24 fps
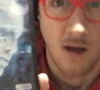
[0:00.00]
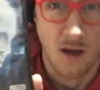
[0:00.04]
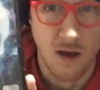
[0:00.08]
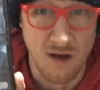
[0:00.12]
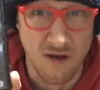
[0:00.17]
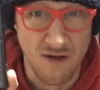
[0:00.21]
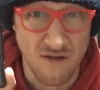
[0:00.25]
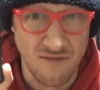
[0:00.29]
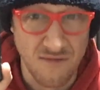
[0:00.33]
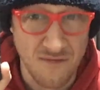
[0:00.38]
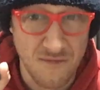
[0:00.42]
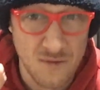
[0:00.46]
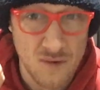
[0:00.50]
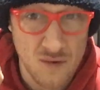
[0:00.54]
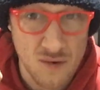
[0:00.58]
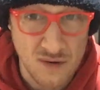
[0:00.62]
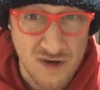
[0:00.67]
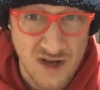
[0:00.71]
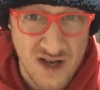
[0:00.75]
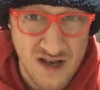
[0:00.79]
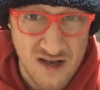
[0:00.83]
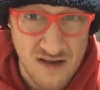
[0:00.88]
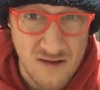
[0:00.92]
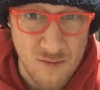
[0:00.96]

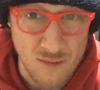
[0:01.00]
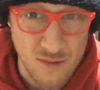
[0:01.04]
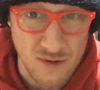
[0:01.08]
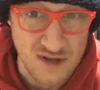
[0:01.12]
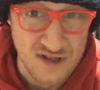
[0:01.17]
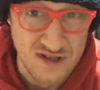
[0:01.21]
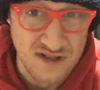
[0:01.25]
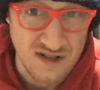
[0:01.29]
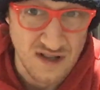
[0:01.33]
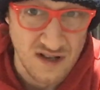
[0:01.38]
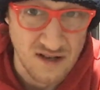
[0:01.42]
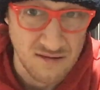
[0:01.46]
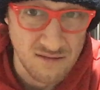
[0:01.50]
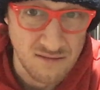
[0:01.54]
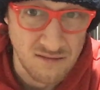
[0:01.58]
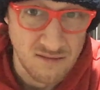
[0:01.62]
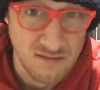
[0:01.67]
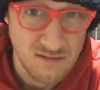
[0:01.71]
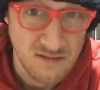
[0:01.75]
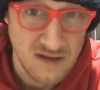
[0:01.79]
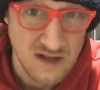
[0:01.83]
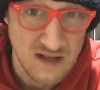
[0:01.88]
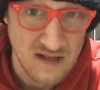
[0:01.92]
4K wise though, now